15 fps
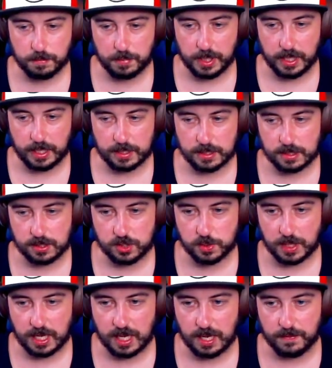But since
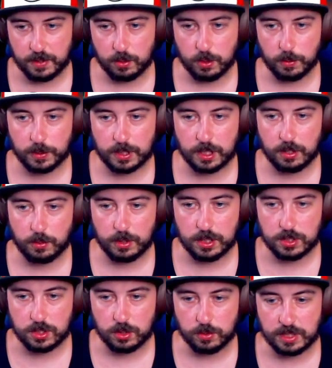we have it, what we're going to want to
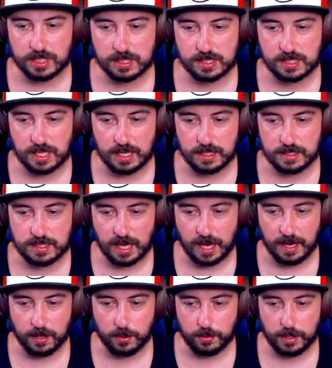do is set
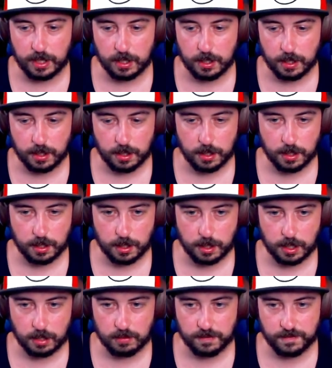down
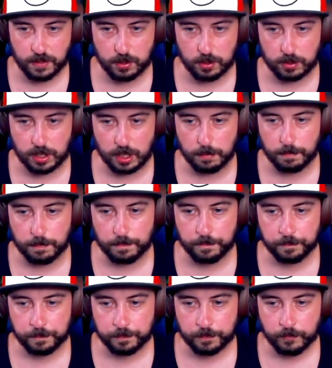our photo cam.
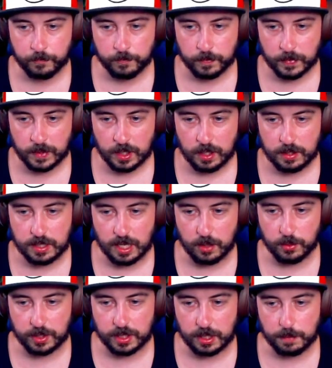Now
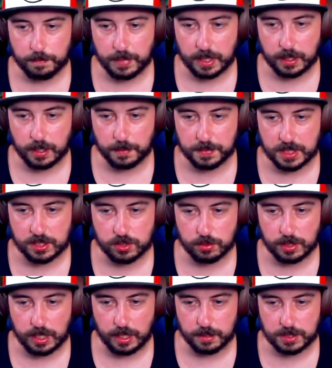we're going to pick up these
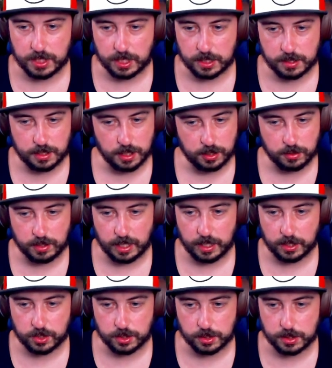3 items. Yes, thank you. That
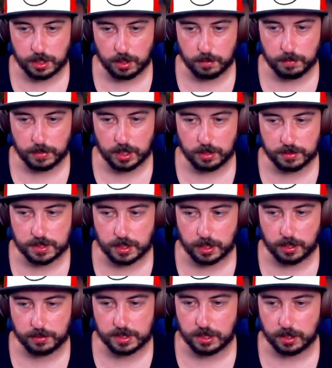actually scared me. I was
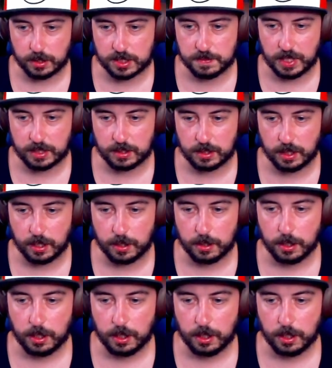like, I was not expecting that.